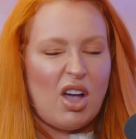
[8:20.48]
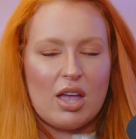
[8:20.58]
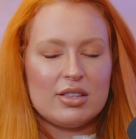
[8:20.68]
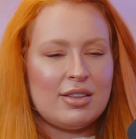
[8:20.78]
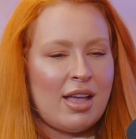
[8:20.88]

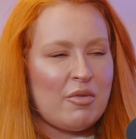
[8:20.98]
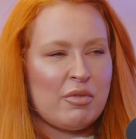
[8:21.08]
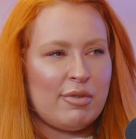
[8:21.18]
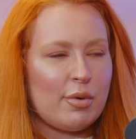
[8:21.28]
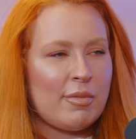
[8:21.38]
Not
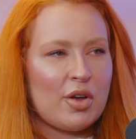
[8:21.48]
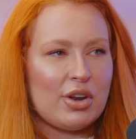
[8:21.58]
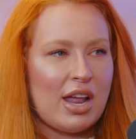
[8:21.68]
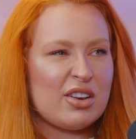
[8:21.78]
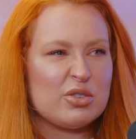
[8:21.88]
everyone thought, oh my
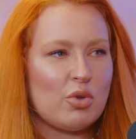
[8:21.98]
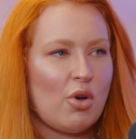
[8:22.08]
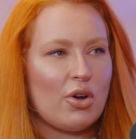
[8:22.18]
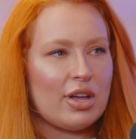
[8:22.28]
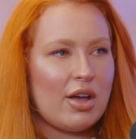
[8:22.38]
God, Hannah knows all the
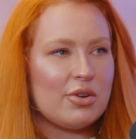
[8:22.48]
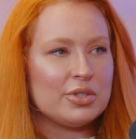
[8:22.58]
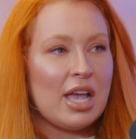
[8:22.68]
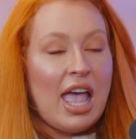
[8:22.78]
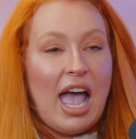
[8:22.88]
hot
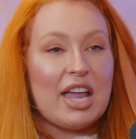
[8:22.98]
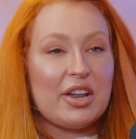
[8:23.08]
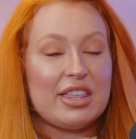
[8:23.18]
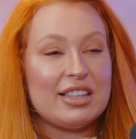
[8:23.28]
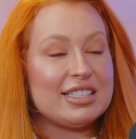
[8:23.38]
girls. And
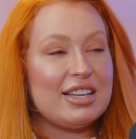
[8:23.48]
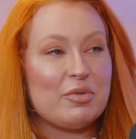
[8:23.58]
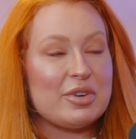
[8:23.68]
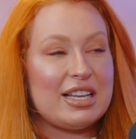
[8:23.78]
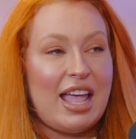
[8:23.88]
I think that's
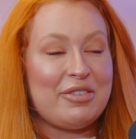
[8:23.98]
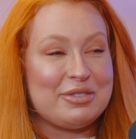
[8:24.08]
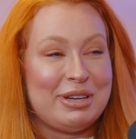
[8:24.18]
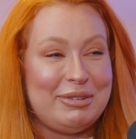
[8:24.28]
never really left, to